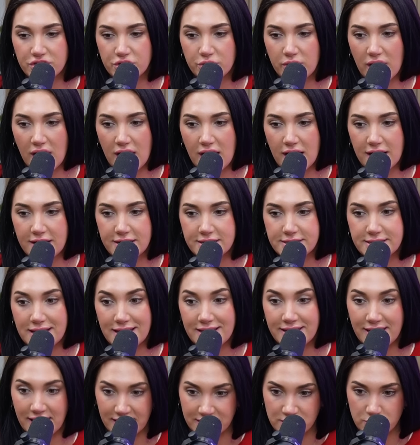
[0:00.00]
to you guys
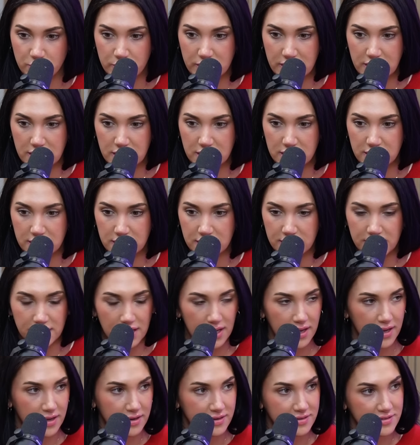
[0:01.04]
next week,
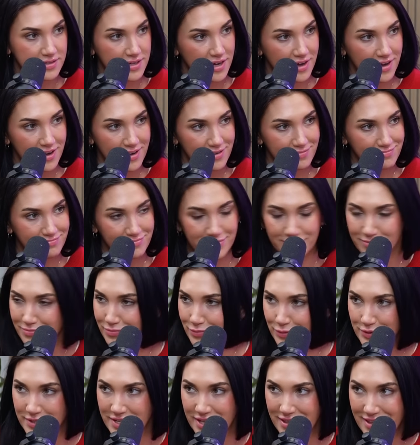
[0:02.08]
and
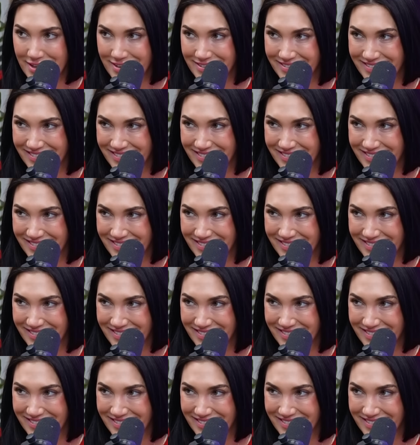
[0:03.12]
we'll see you then.